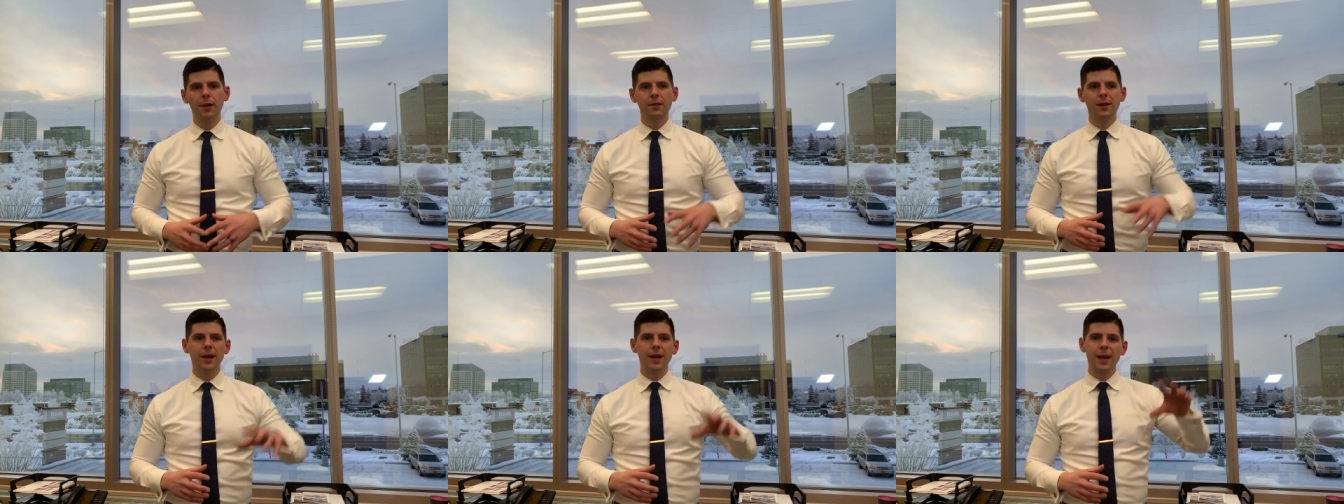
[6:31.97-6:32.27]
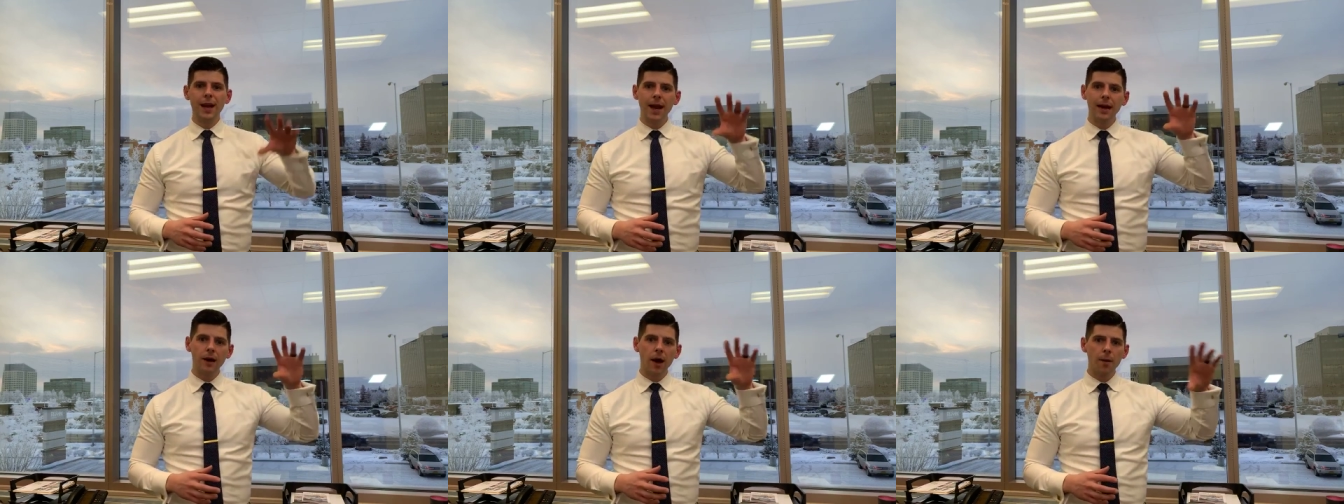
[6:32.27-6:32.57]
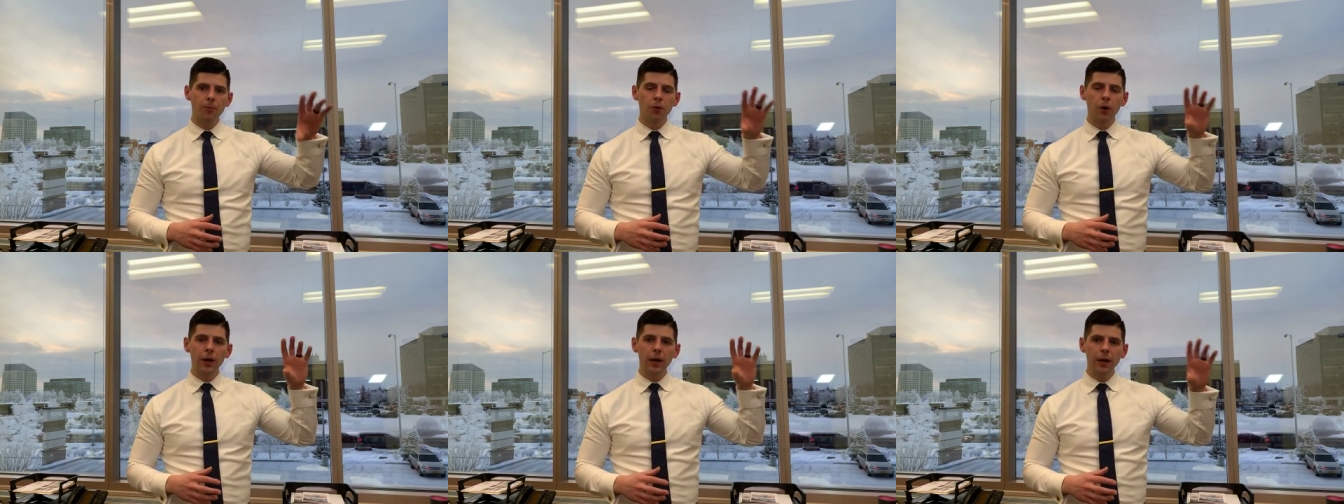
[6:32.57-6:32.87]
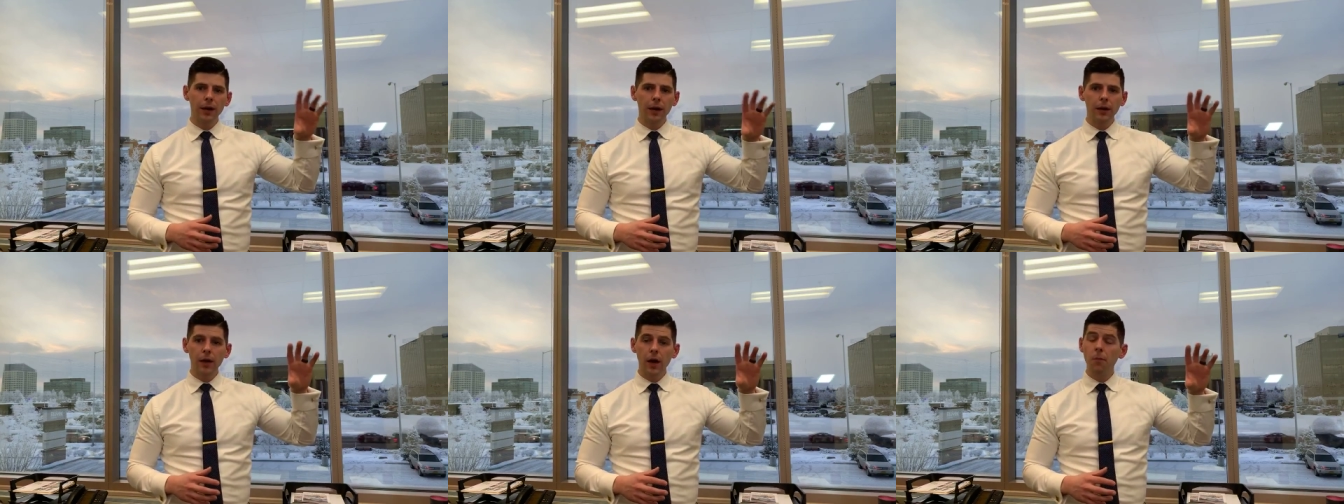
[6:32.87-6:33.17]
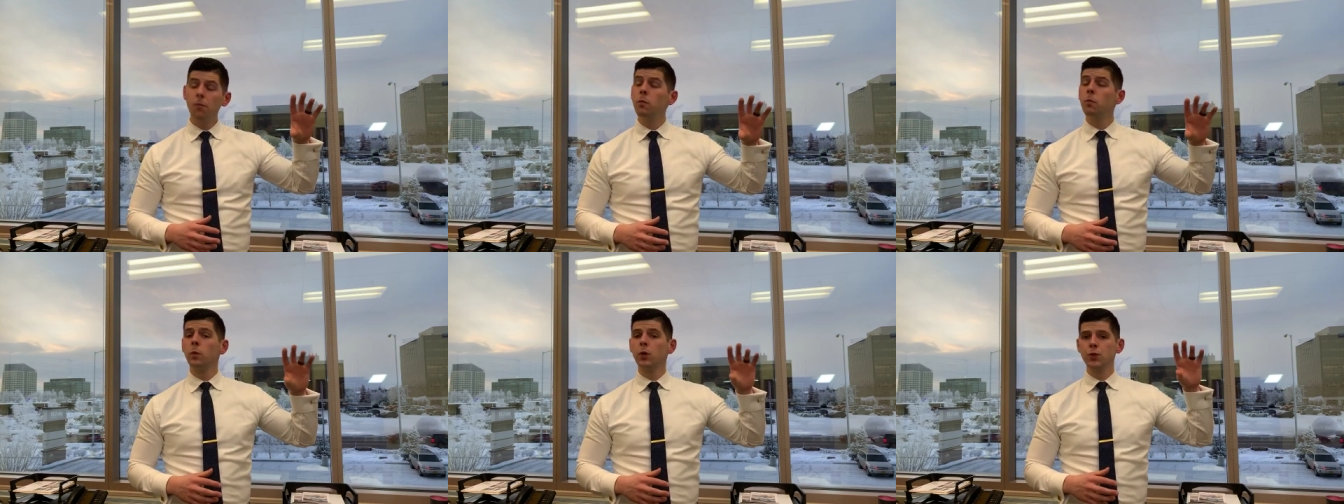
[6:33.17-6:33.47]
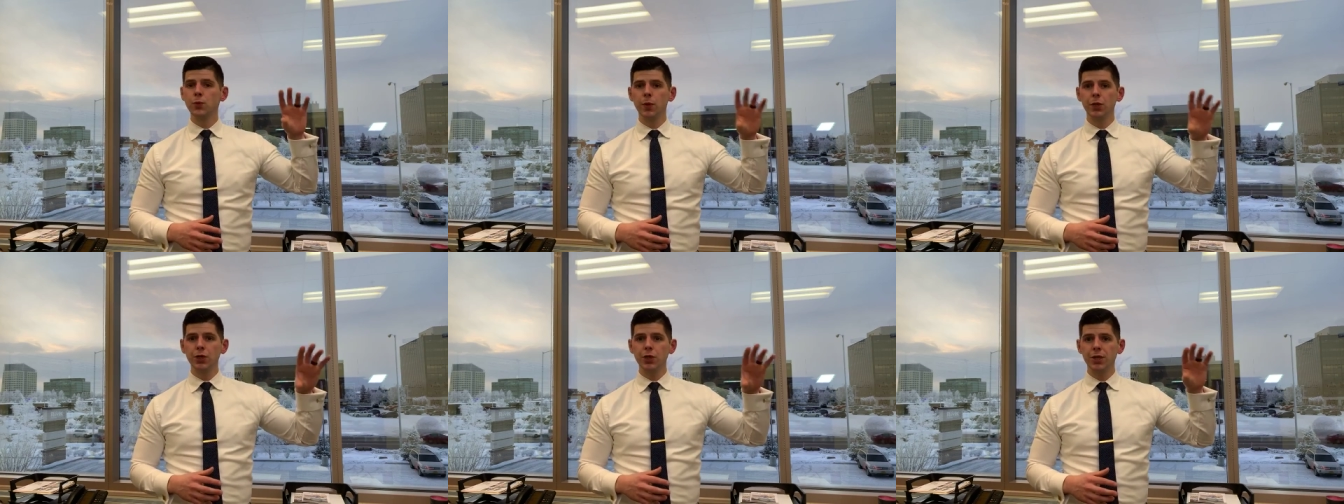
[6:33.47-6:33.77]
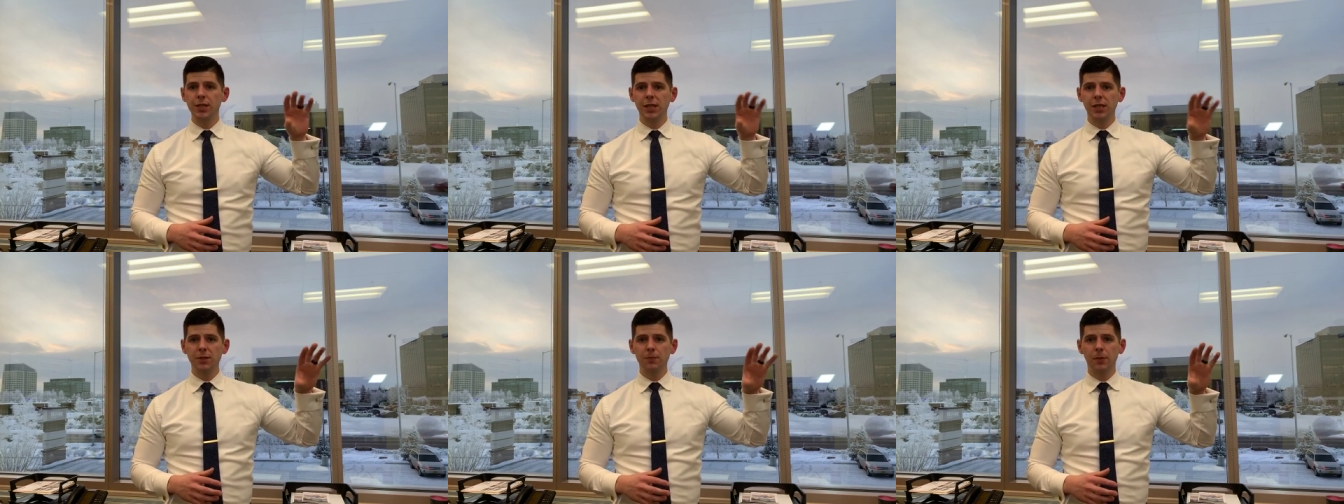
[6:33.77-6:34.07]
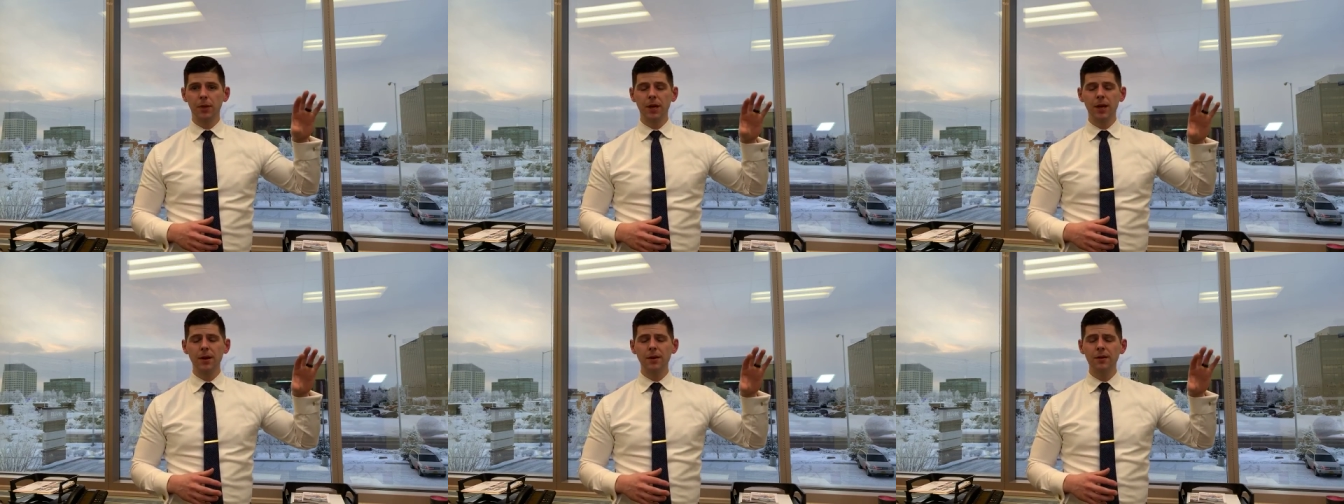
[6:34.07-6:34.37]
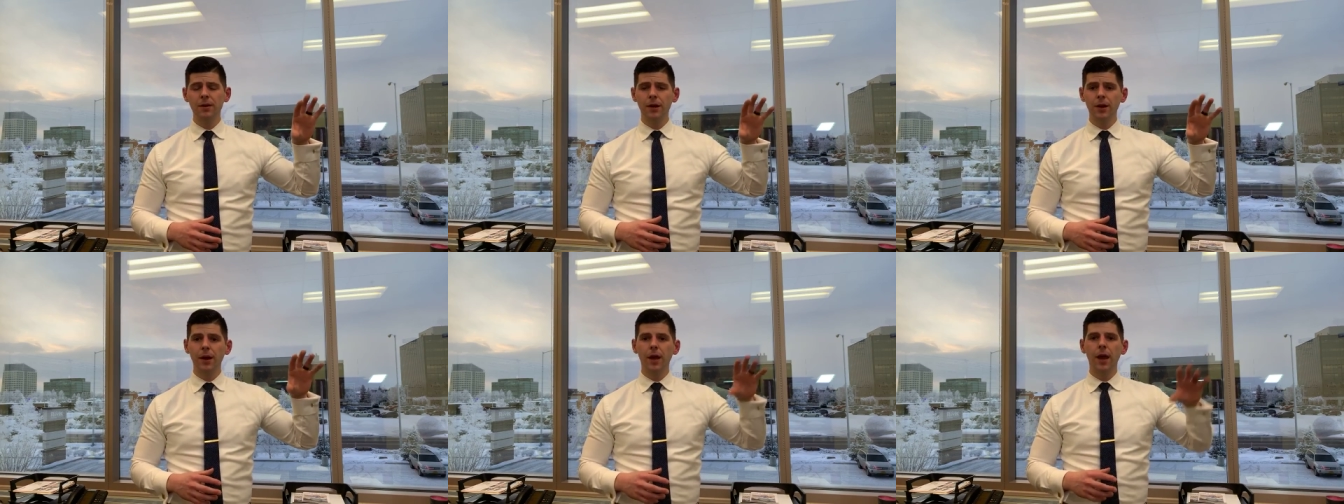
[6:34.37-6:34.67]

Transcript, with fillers: the net operating income, which we just explained,